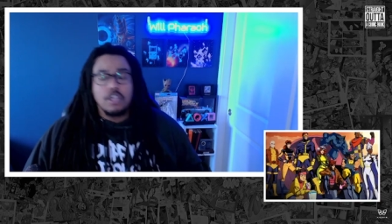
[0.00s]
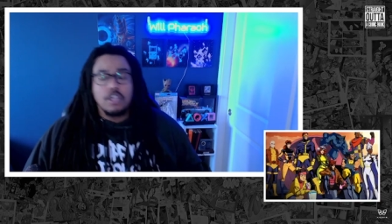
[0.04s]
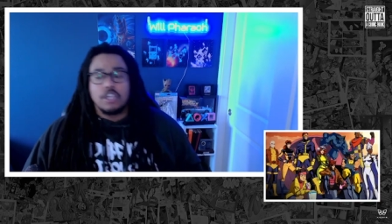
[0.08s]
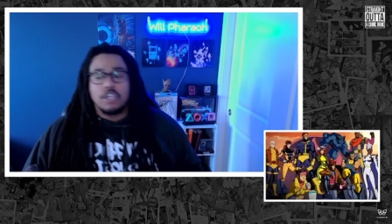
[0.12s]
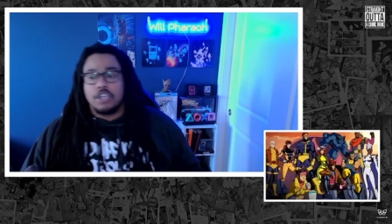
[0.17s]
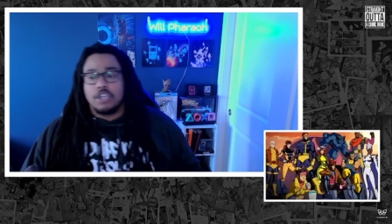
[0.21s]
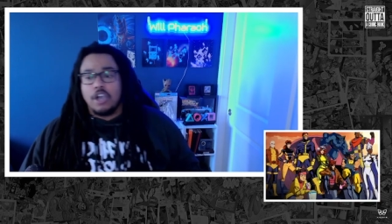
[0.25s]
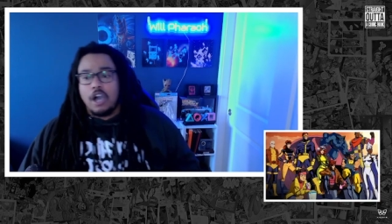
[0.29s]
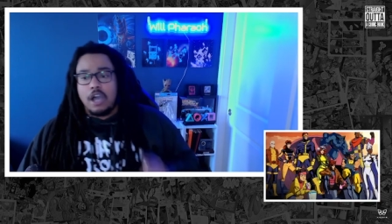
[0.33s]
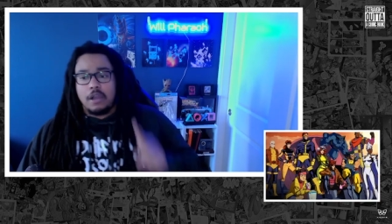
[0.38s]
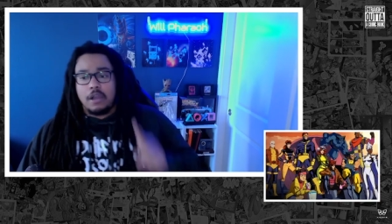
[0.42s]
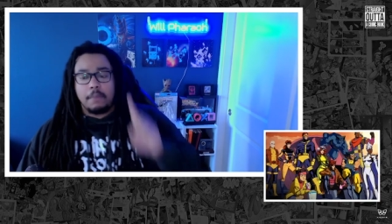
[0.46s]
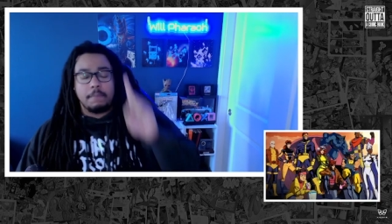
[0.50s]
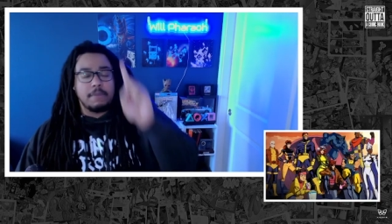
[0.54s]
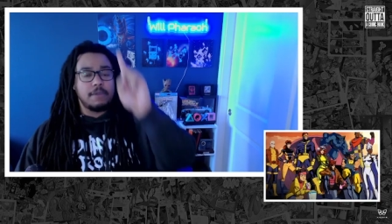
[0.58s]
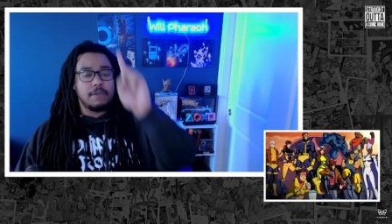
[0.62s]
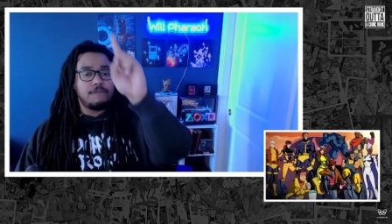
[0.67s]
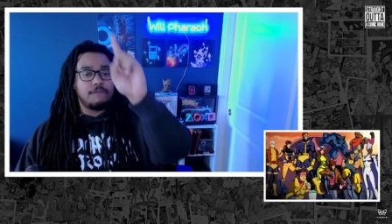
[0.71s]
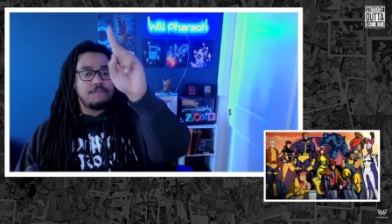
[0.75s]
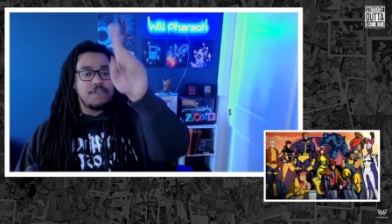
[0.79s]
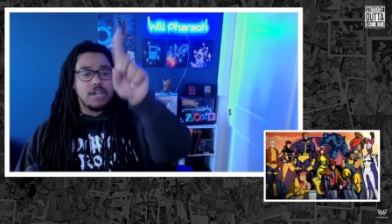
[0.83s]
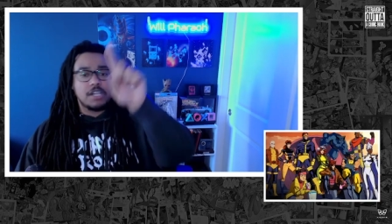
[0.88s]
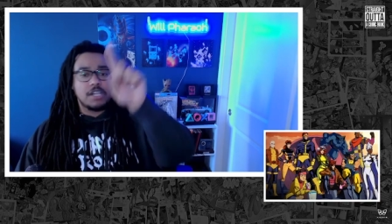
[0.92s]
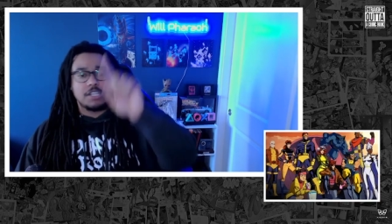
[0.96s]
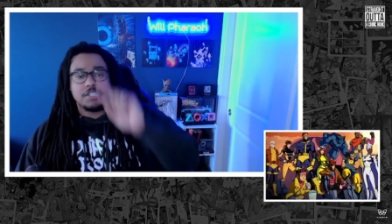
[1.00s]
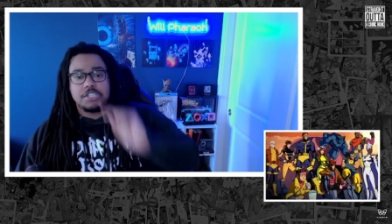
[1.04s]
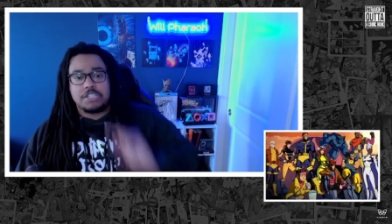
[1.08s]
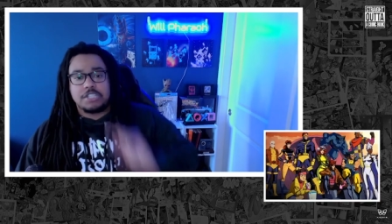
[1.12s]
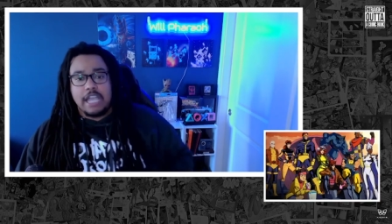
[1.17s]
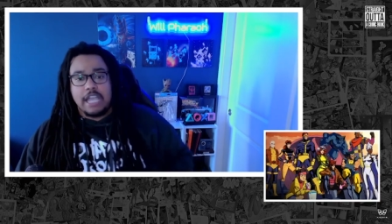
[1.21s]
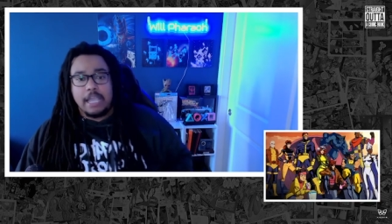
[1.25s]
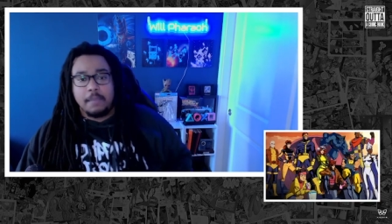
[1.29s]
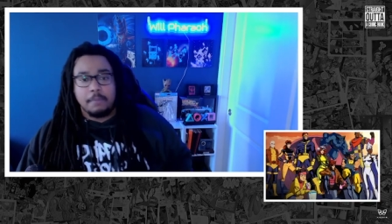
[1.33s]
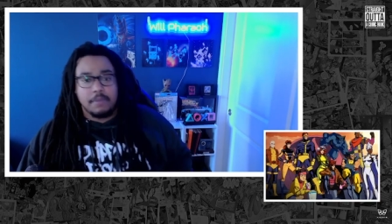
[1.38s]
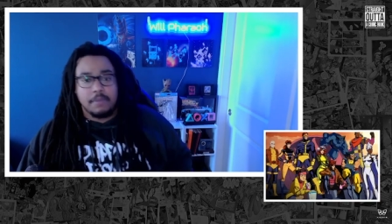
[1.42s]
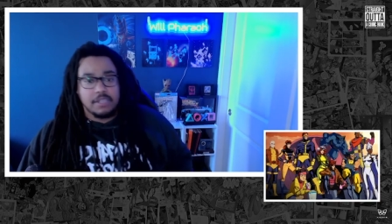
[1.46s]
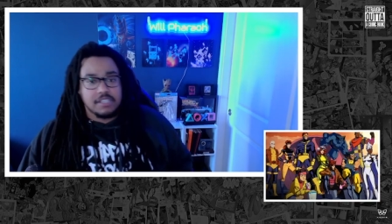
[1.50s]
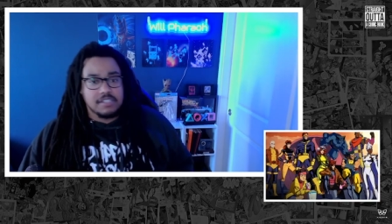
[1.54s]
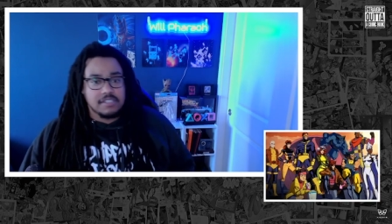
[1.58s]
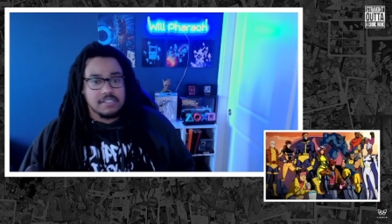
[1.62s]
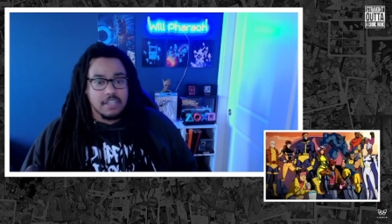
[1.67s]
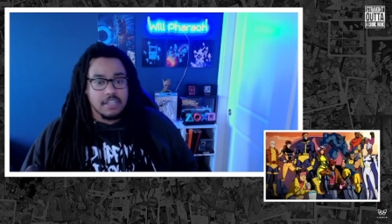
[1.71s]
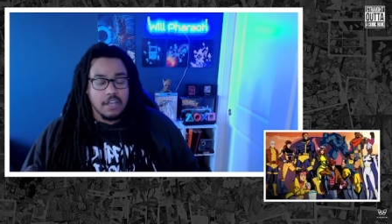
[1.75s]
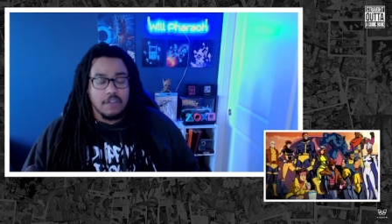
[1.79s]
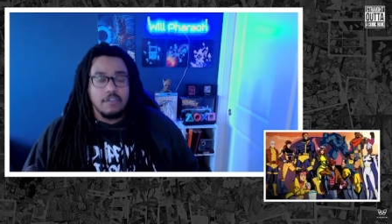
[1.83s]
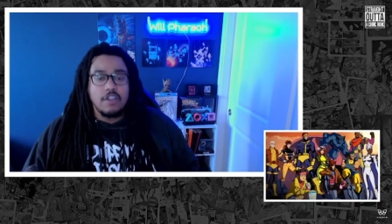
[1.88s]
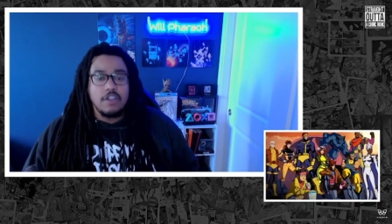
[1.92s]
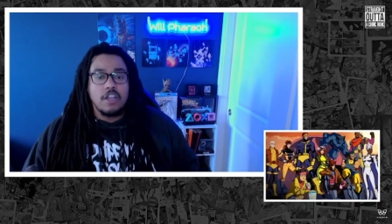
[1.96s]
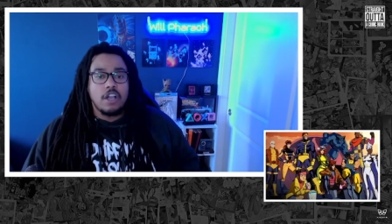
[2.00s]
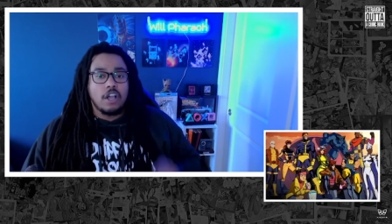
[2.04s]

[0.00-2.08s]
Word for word: You ought to be a fucking shame of yourself.